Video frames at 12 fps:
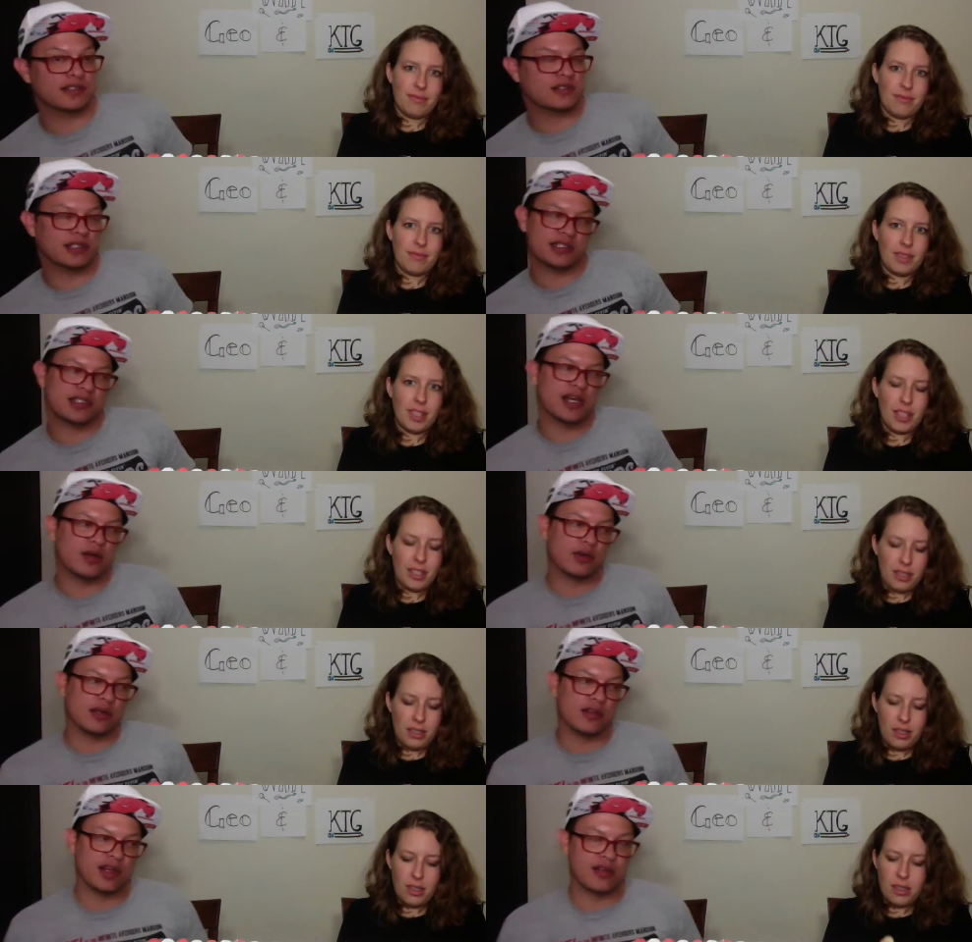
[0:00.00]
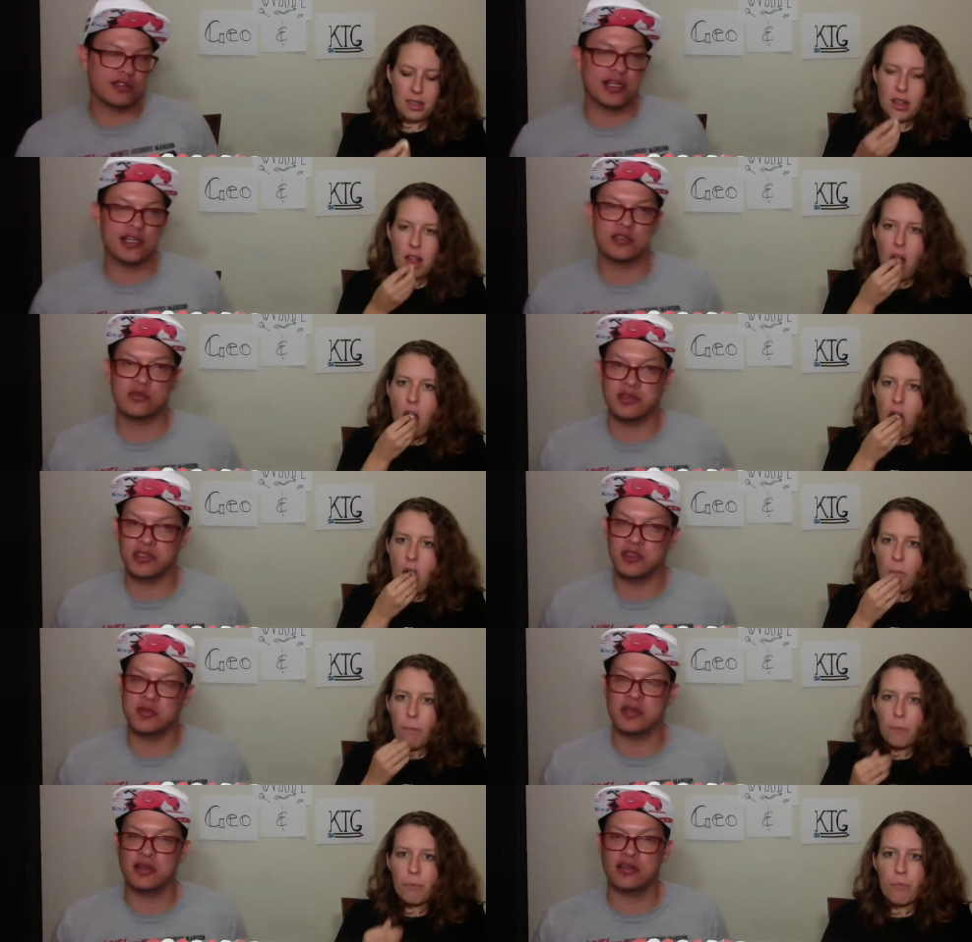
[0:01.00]
Speaker 1: not sour on the outside. It's really
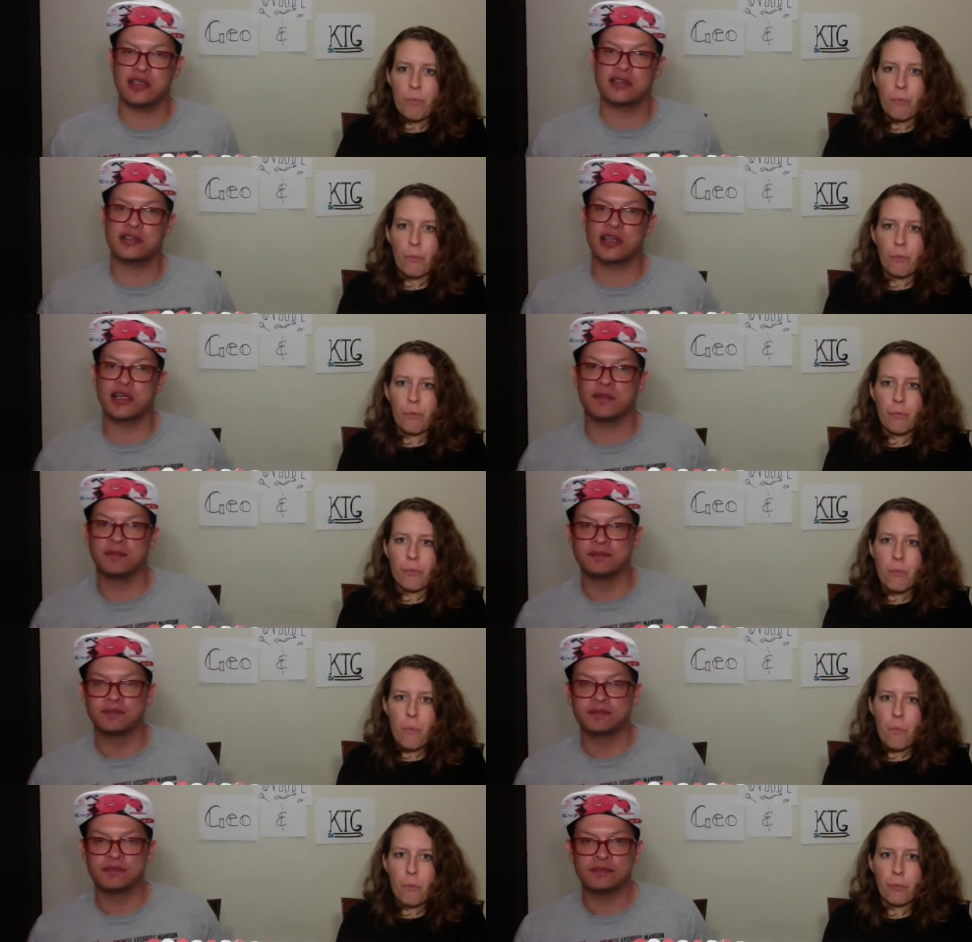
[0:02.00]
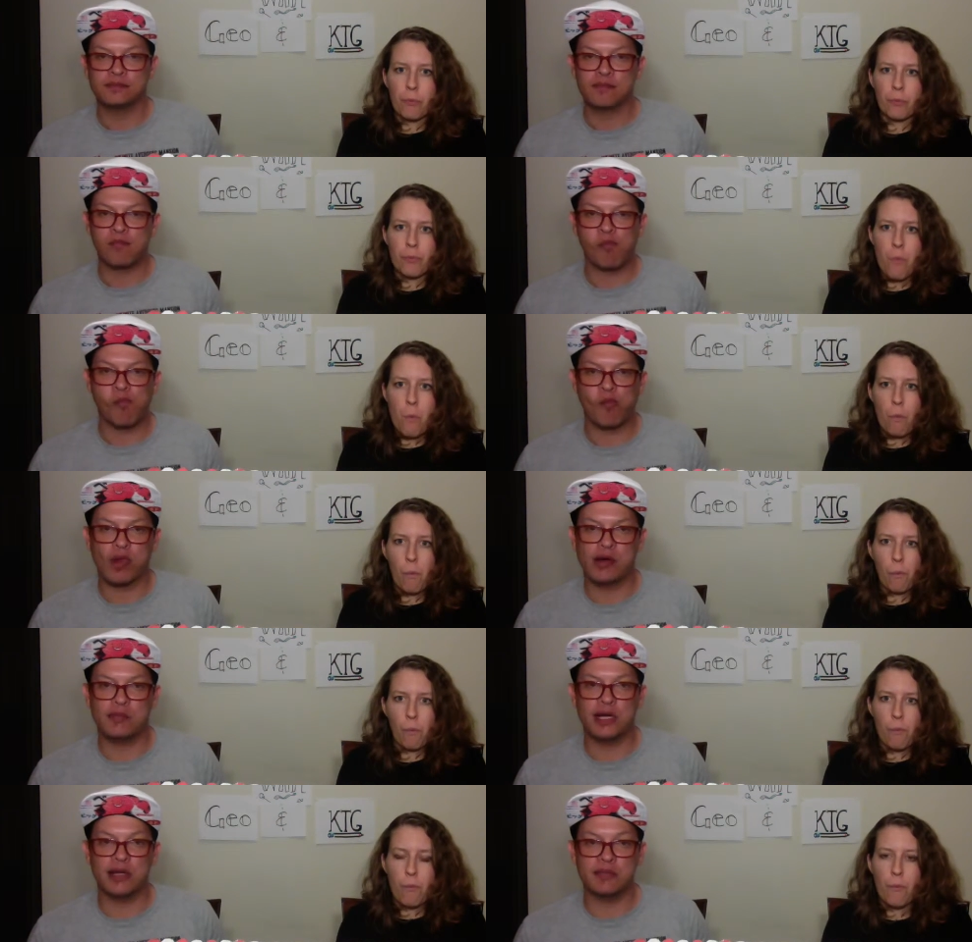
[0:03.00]
sweet on the inside. It
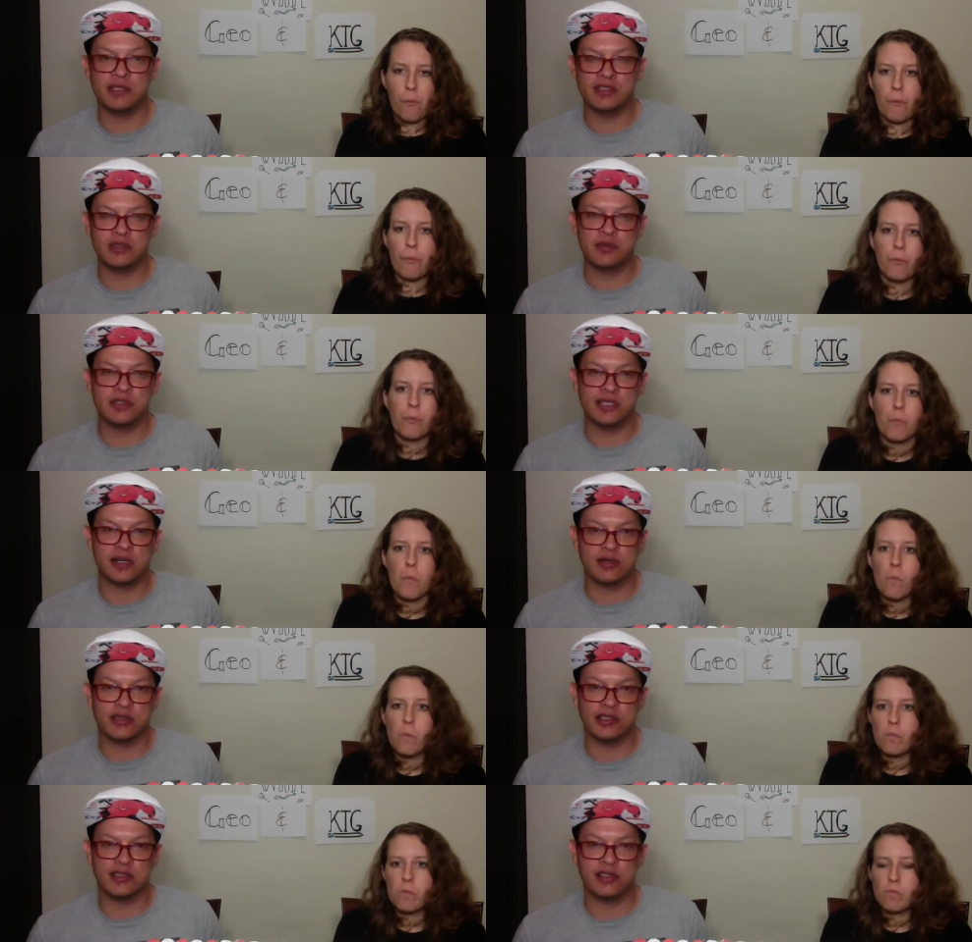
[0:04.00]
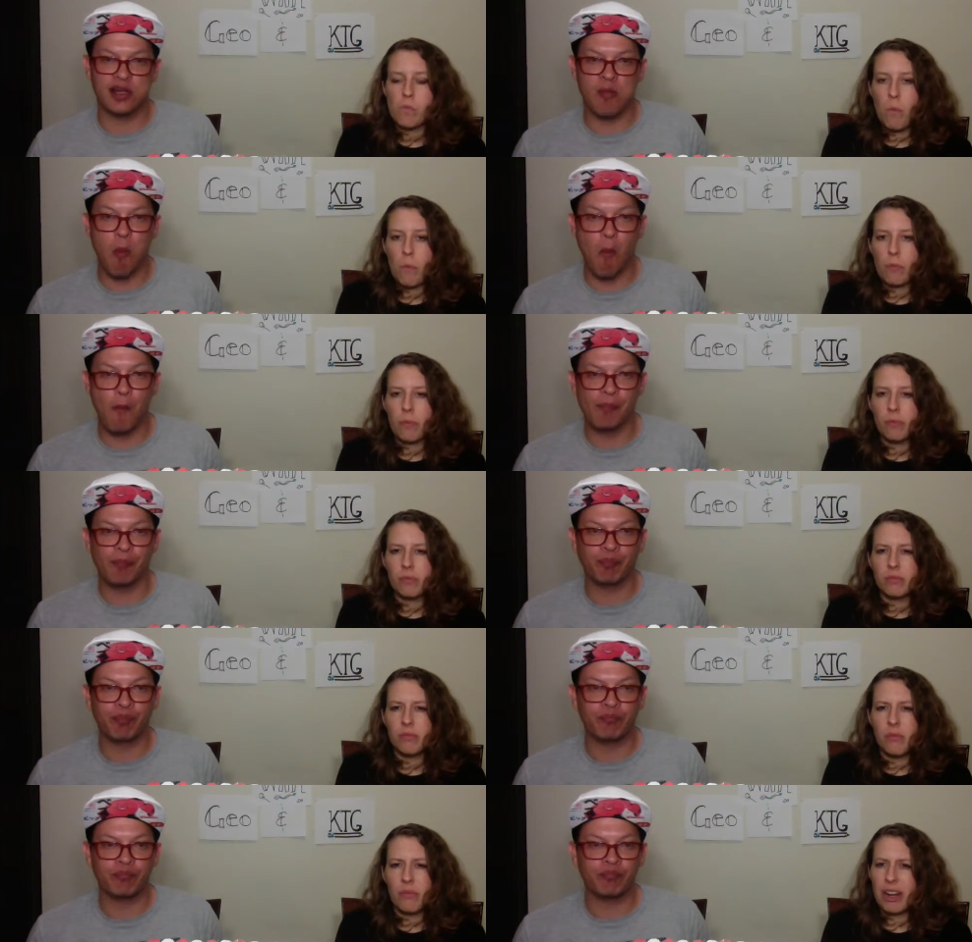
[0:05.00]
might be super sour on the inside.
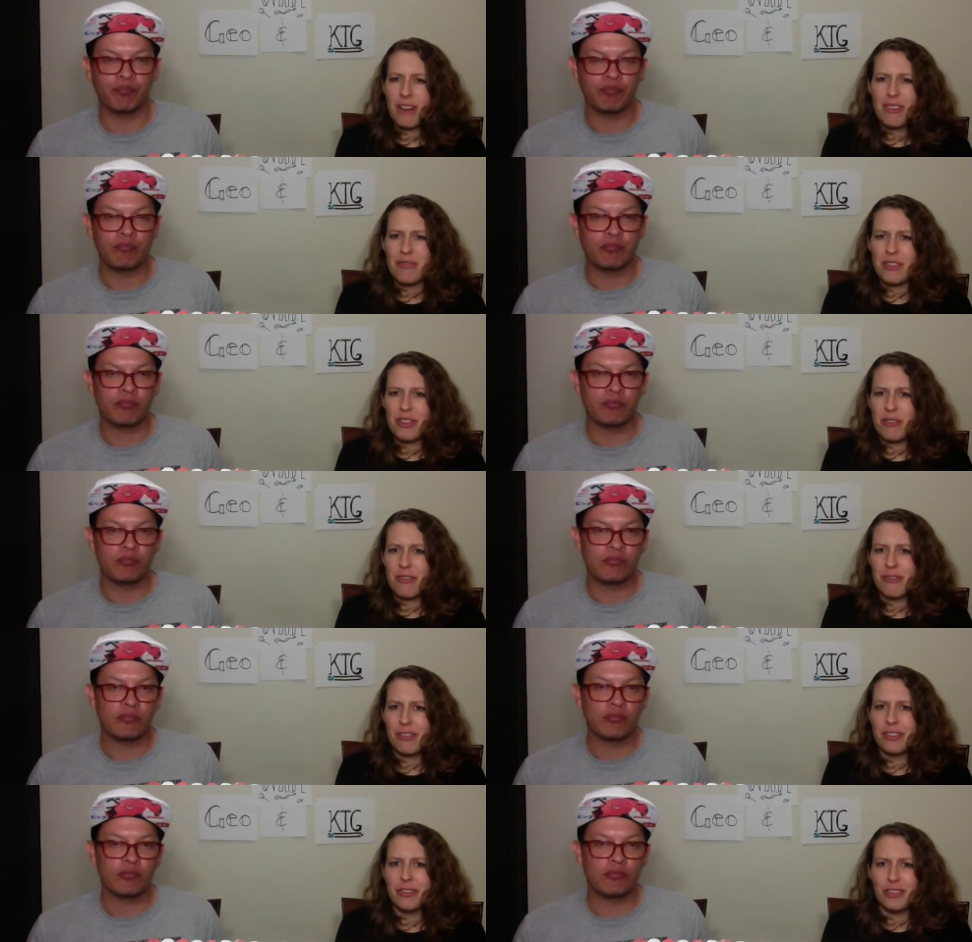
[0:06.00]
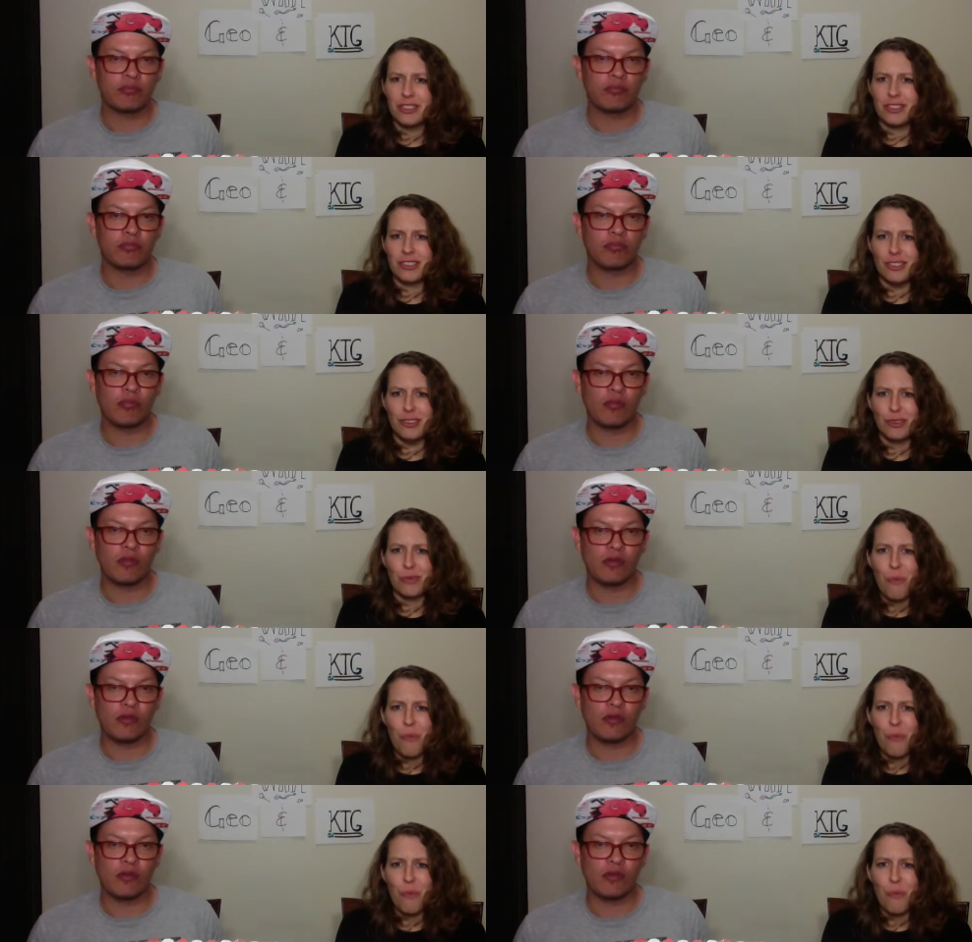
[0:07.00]
Speaker 2: I don't even know what flavor this is.